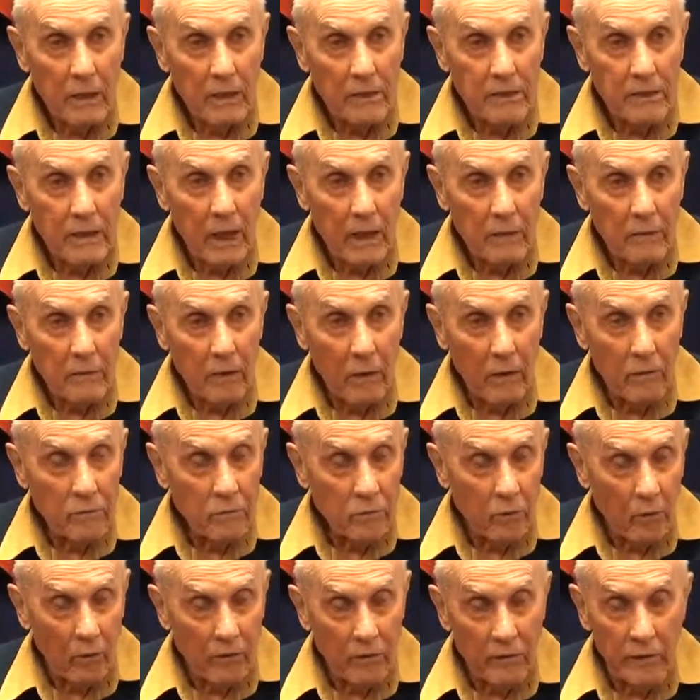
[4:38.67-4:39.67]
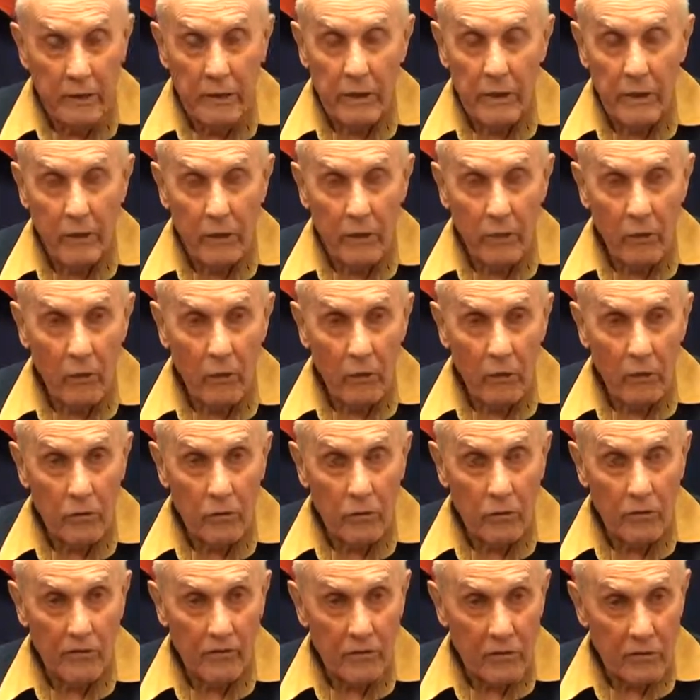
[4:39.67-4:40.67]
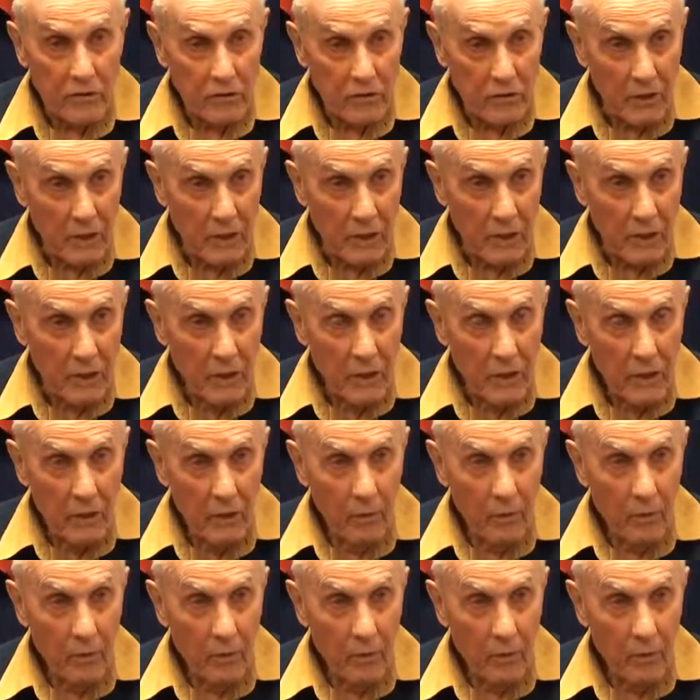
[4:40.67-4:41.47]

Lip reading: It's now Northern Illinois University